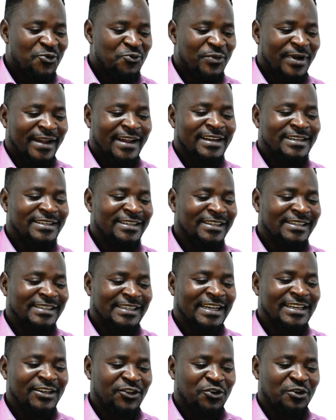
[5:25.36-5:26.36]
We're getting
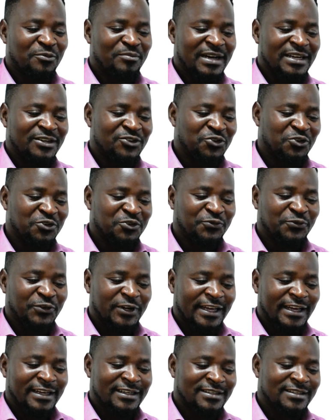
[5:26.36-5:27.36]
technical, but don't
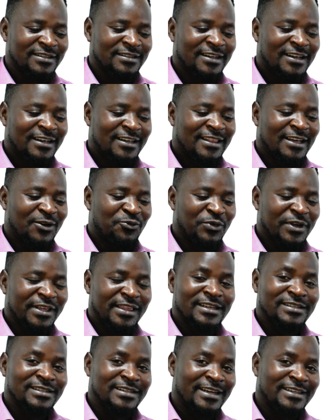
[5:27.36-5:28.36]
forget that we're
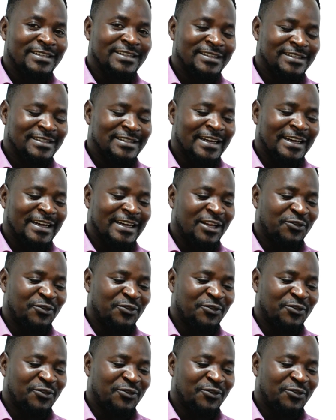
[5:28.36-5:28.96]
just getting started.